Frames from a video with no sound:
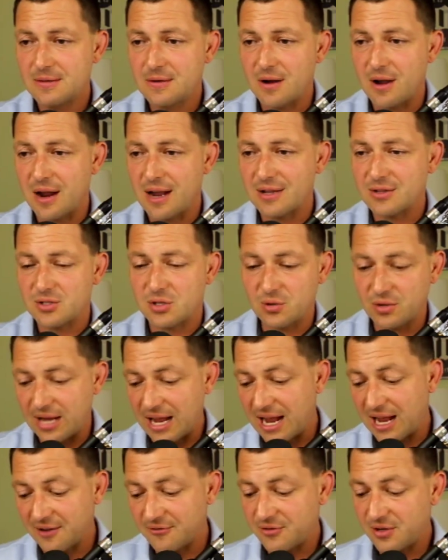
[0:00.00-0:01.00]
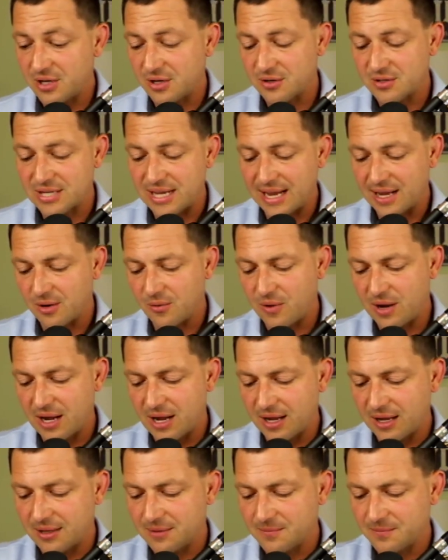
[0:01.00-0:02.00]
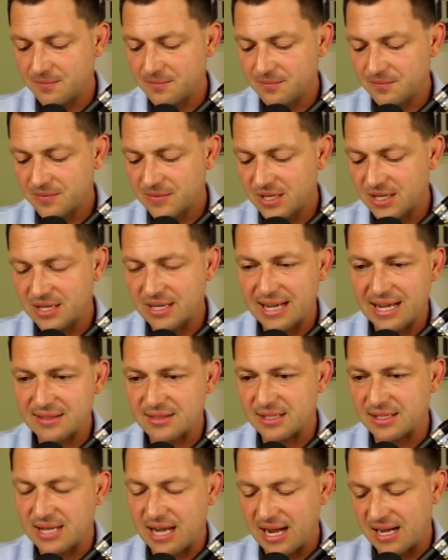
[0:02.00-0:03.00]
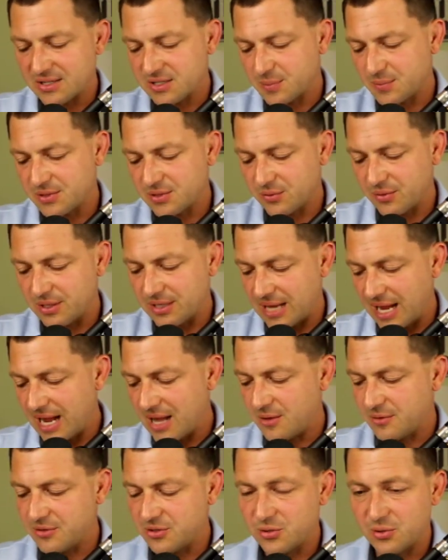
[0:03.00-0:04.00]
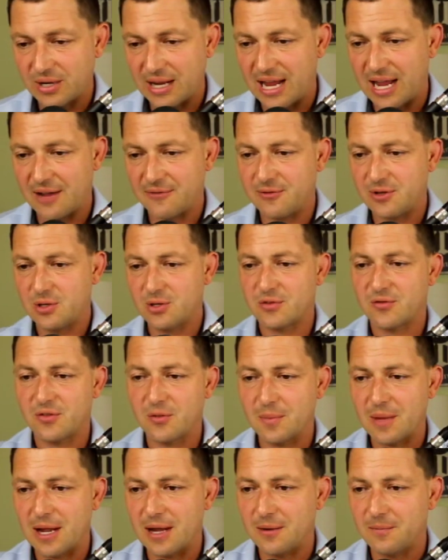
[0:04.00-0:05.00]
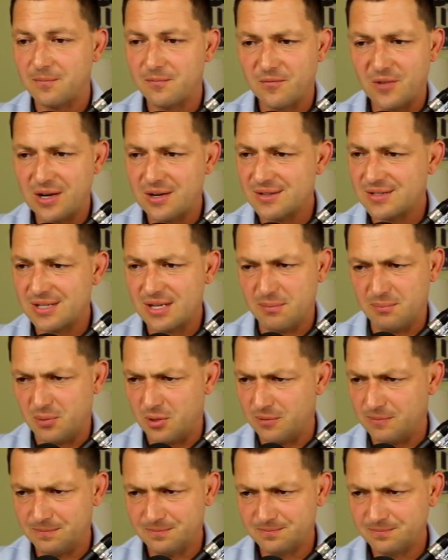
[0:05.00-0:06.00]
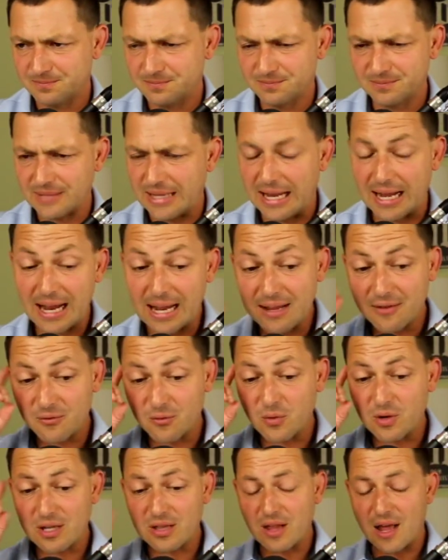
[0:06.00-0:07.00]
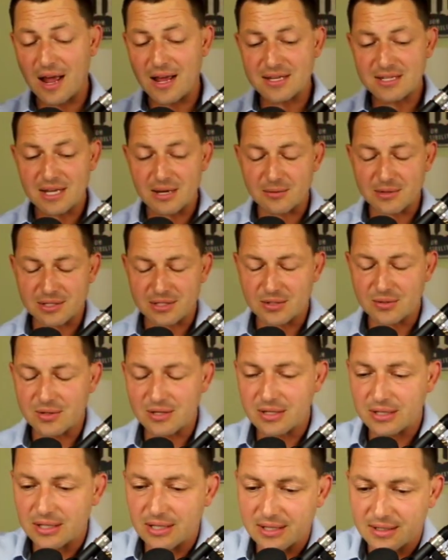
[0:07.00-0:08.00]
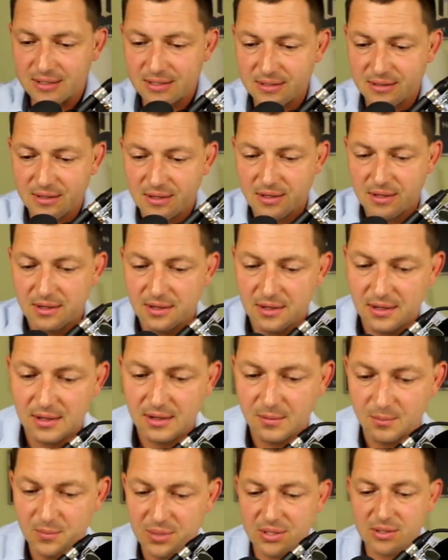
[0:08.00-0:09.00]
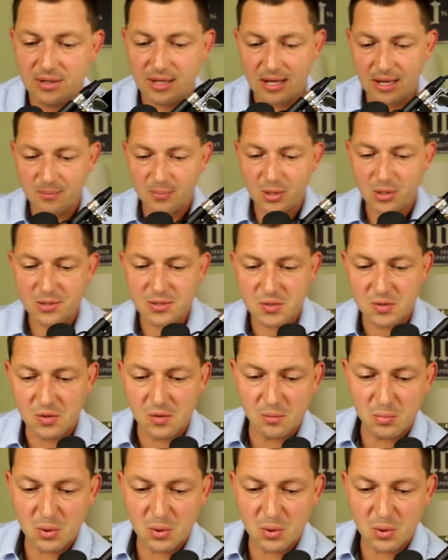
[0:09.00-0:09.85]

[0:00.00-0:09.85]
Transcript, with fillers: All right, two and a half years. How do I connect the dots between now and two and a half years from now? Very simple. And I realized I was doing this, building a personal